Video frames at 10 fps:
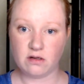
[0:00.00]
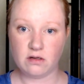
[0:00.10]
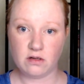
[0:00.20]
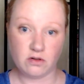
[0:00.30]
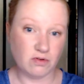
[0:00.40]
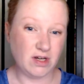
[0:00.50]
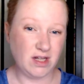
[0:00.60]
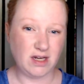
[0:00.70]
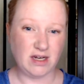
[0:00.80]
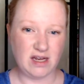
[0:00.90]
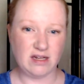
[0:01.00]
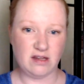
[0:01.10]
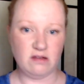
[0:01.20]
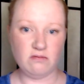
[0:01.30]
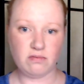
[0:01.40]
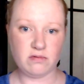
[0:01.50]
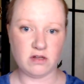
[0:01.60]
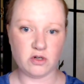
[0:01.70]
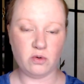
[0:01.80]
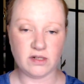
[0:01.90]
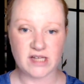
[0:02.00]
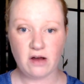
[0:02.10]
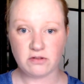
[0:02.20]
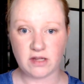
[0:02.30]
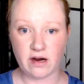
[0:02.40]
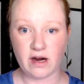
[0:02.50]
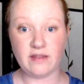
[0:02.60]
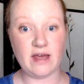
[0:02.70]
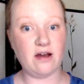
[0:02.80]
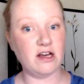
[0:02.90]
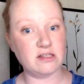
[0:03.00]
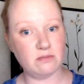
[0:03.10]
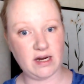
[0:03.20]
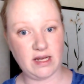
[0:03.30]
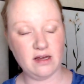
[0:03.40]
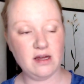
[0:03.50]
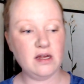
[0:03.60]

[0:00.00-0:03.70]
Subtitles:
you really need the tools out there, and they cost money.